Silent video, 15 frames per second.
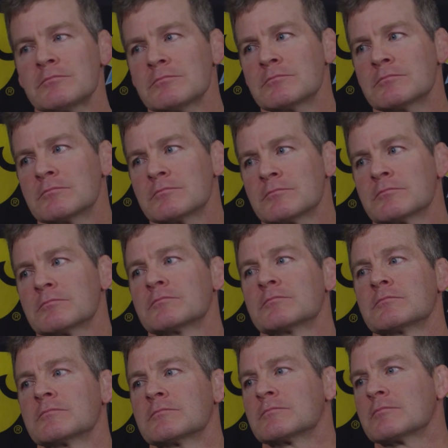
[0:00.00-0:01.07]
Was that a good, this
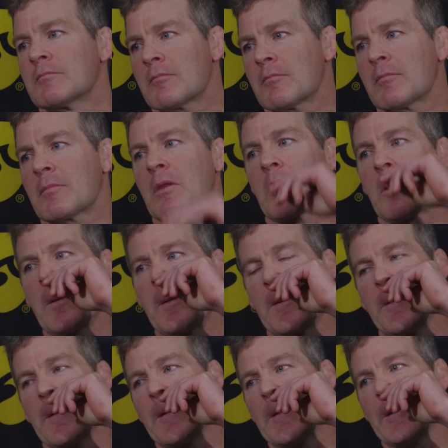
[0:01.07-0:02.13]
a good opener? Was this a good
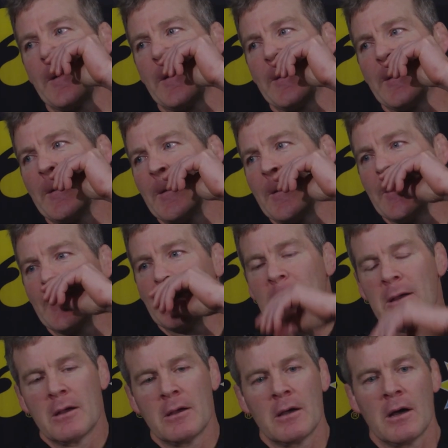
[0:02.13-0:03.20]
way to open the season?
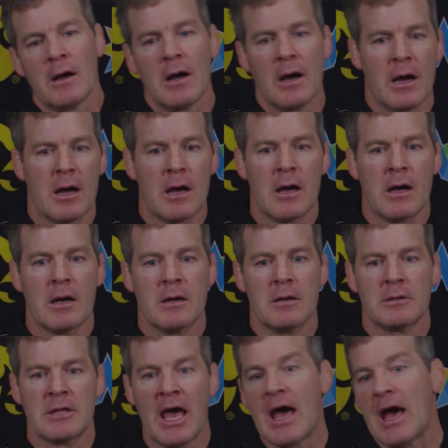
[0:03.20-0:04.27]
The... Uh,
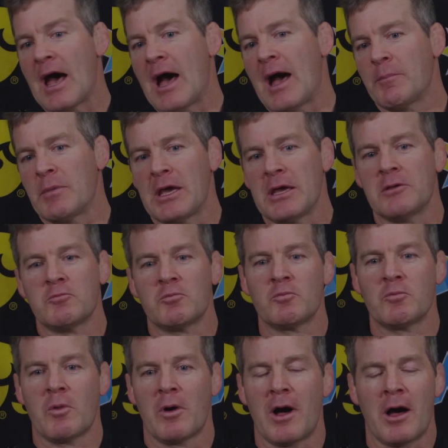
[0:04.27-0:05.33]
yeah, I mean,
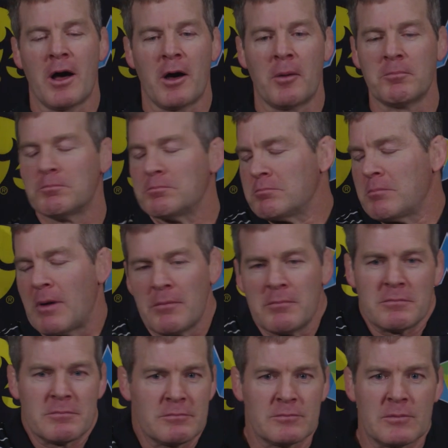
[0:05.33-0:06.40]
um,
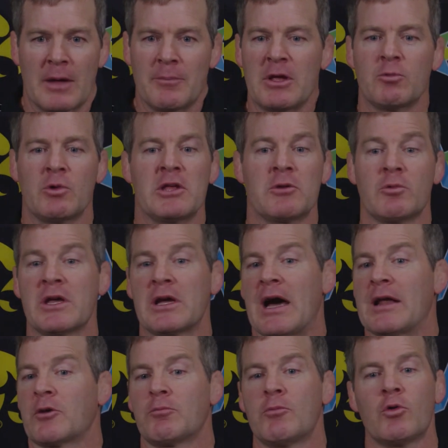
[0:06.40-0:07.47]
I mean, we, we
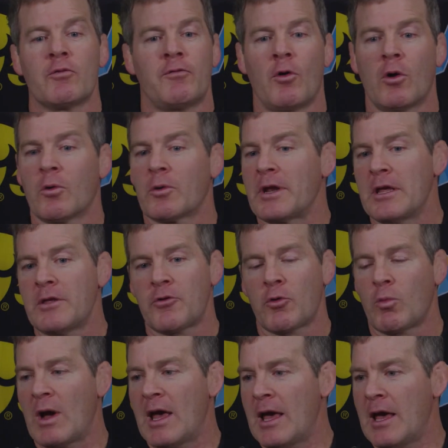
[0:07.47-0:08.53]
got to move forward either
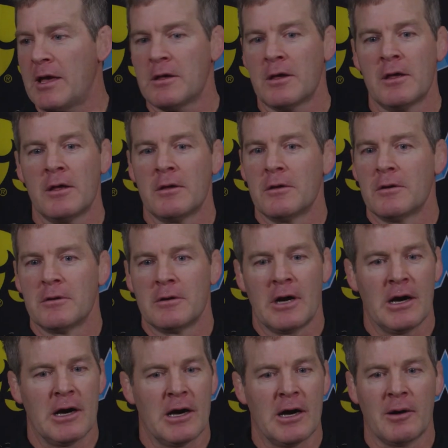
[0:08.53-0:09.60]
way.
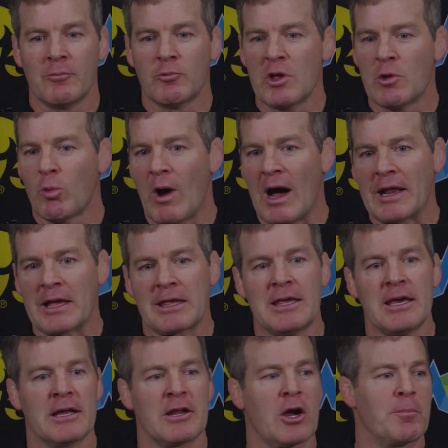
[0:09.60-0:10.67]
Um, we want to
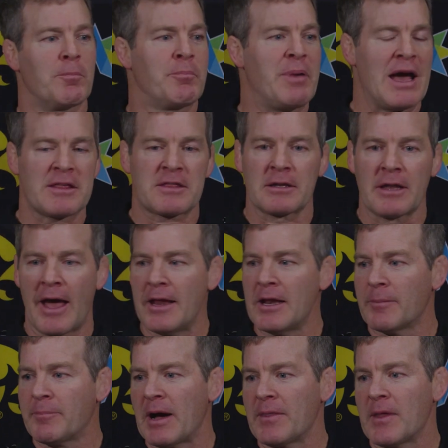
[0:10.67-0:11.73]
get our best
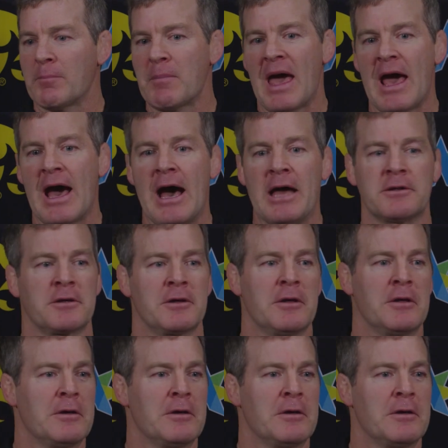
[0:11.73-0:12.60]
lineup on the mat.